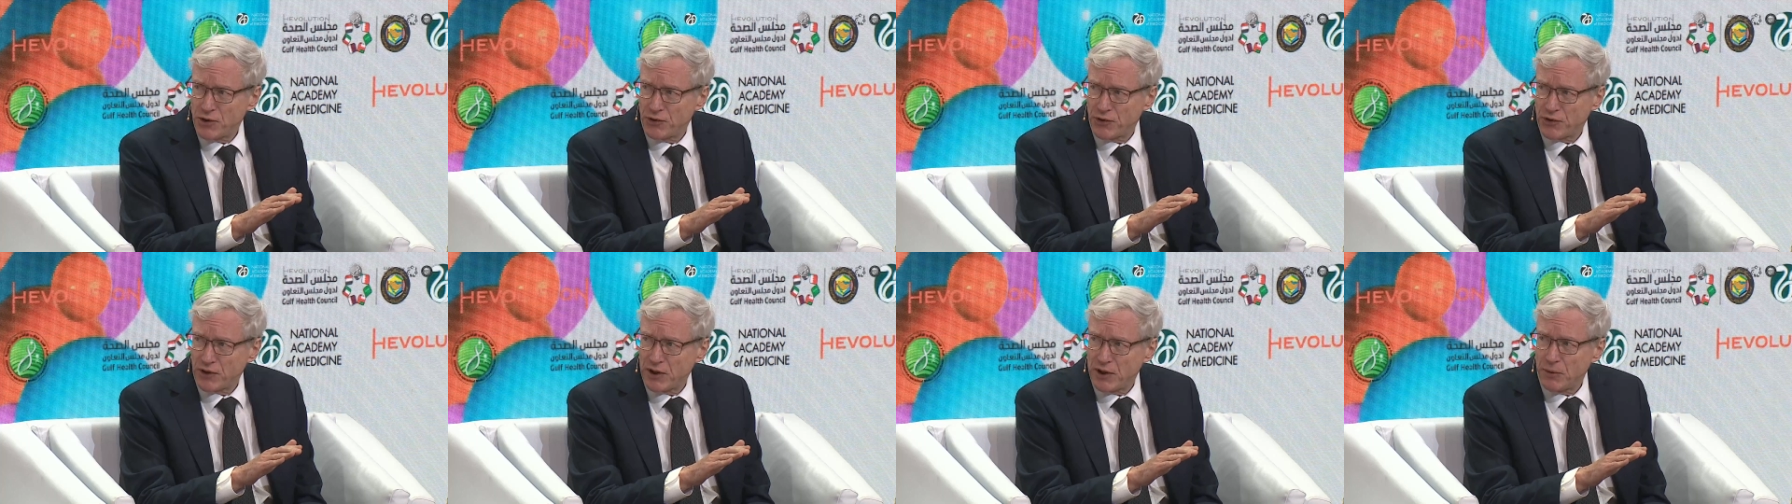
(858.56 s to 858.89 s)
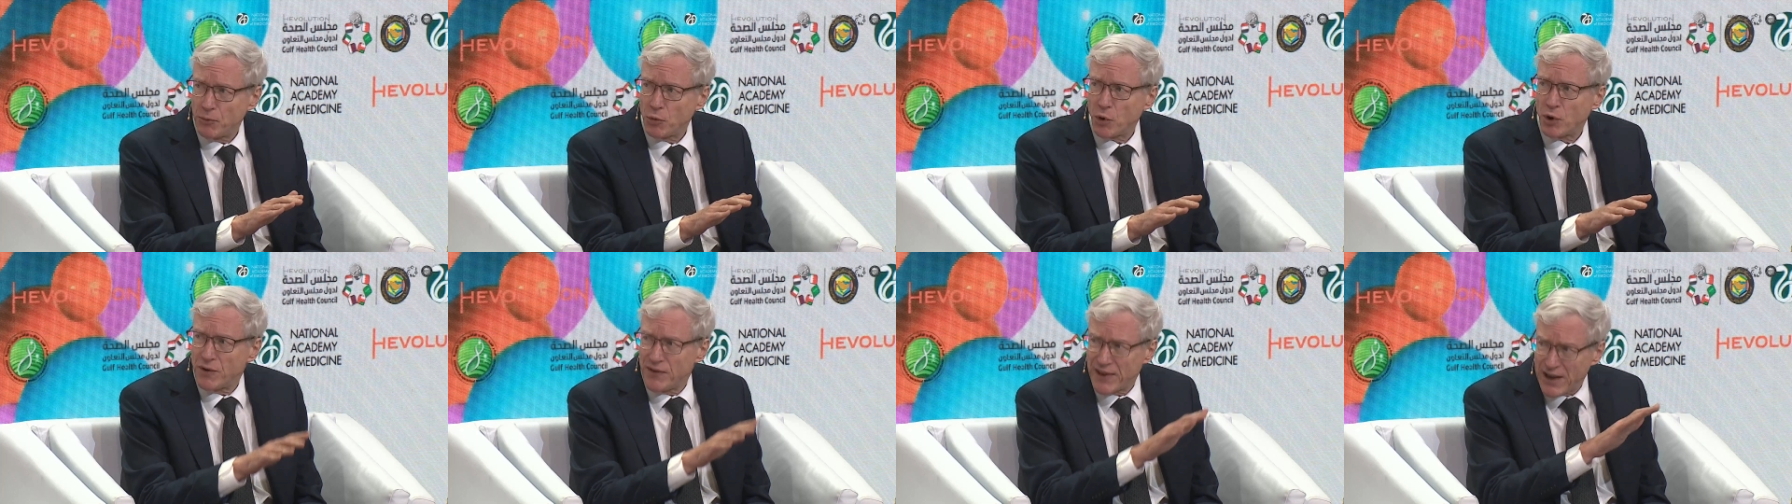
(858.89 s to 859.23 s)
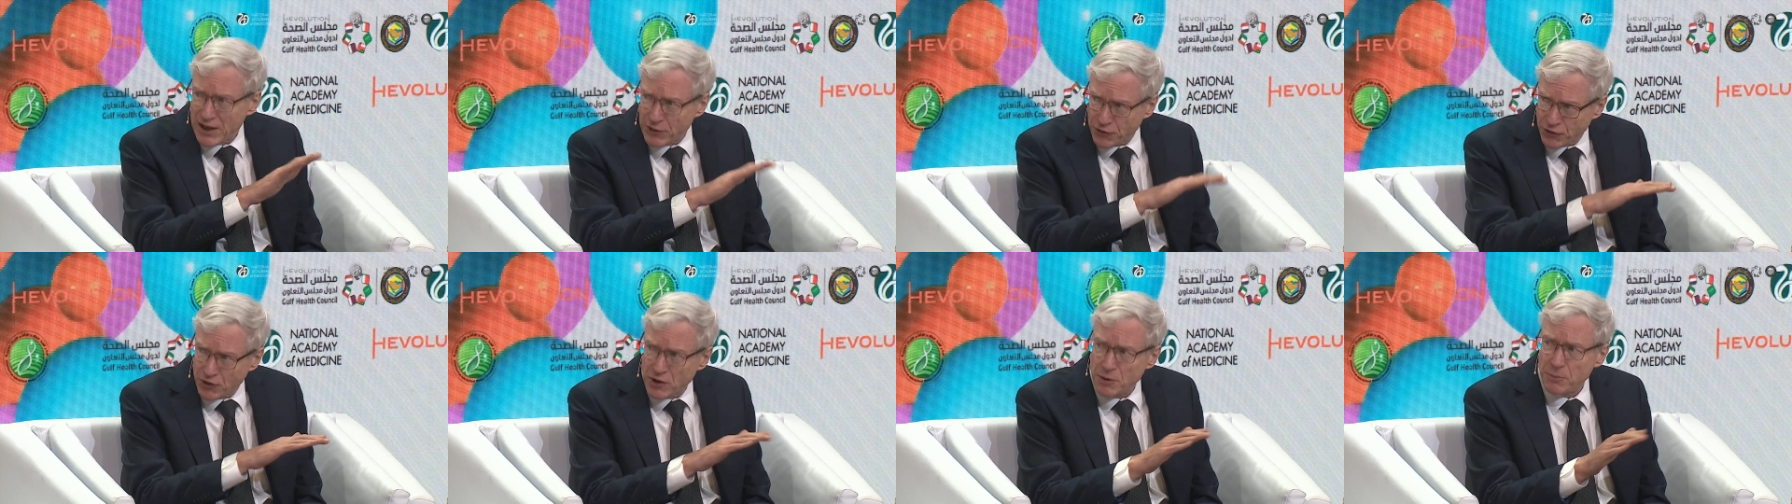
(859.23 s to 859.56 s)
anymore,
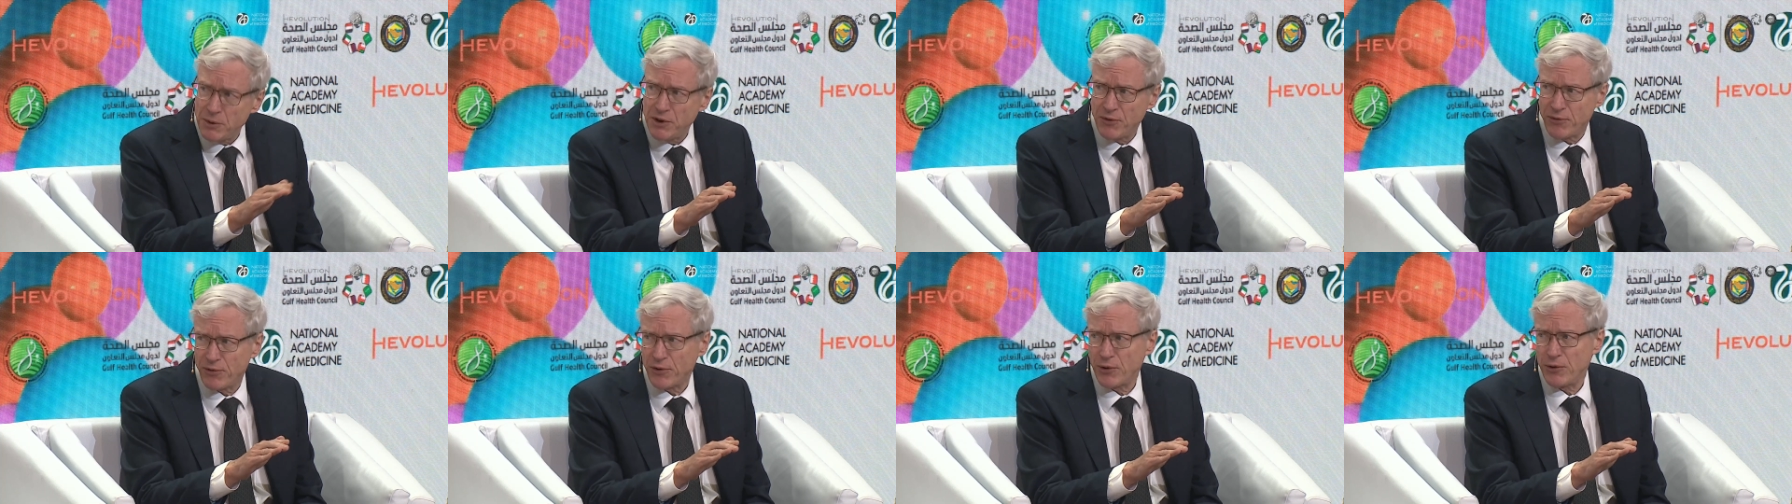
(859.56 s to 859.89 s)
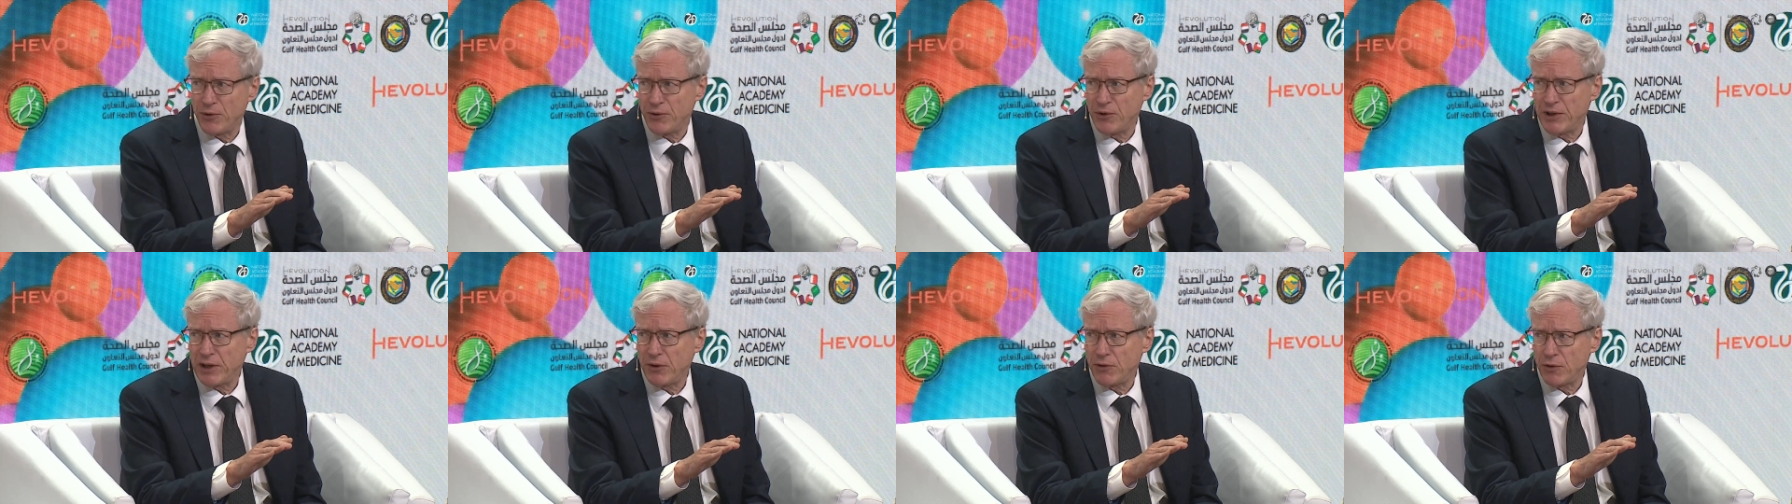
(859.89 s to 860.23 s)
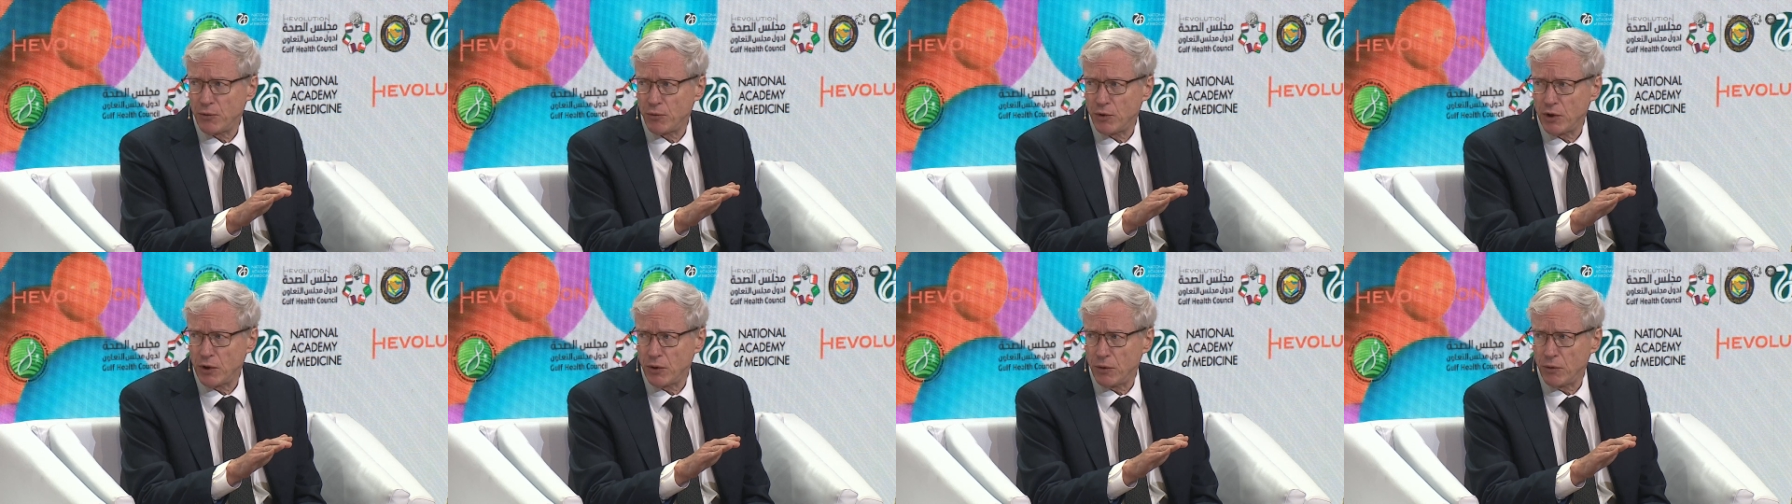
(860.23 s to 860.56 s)
that's going to be further down the
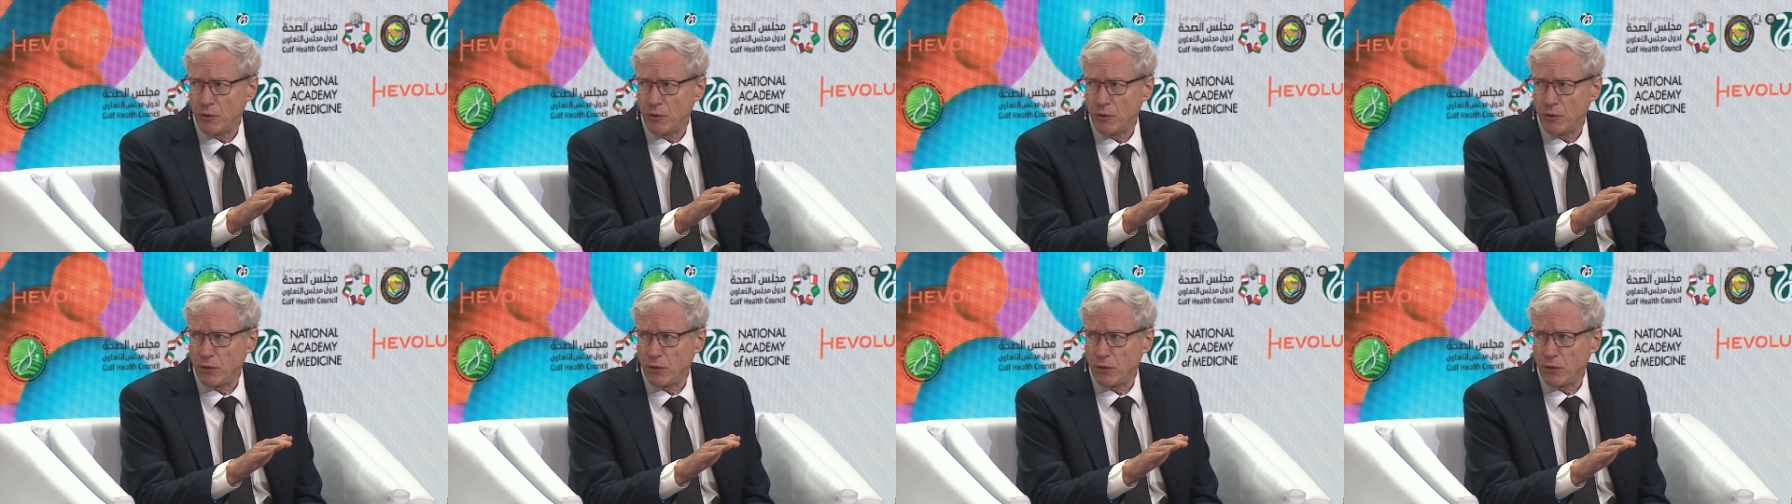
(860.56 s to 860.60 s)
road.